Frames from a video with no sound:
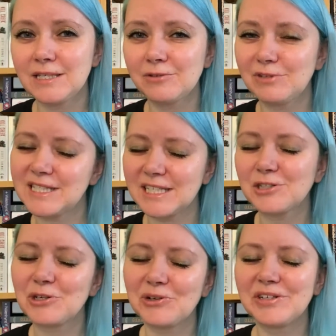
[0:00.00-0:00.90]
recent
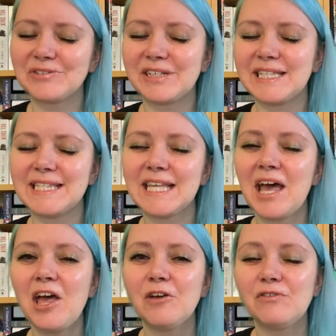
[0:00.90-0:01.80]
current reads
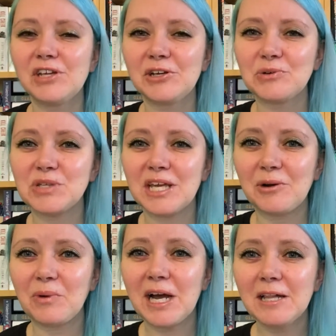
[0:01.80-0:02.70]
videos in a
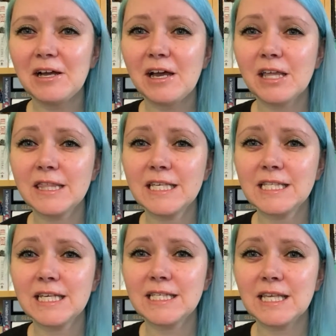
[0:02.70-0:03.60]
while. This
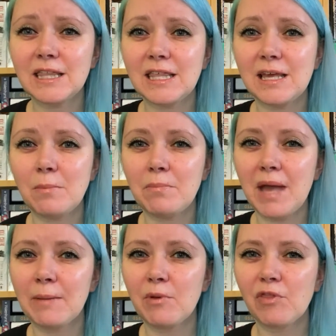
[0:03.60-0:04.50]
is the
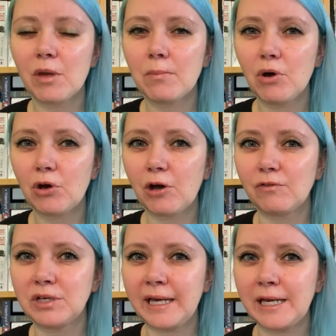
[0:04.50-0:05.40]
Mammoth Book of
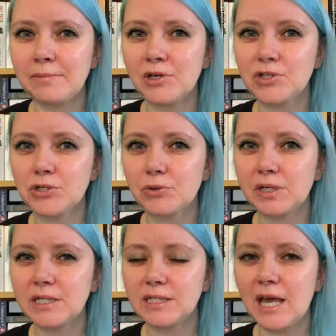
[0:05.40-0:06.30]
Nightmare
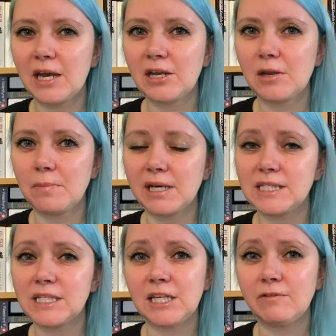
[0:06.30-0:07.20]
Stories, edited by
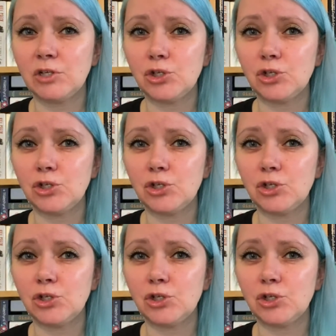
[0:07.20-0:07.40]
Stephen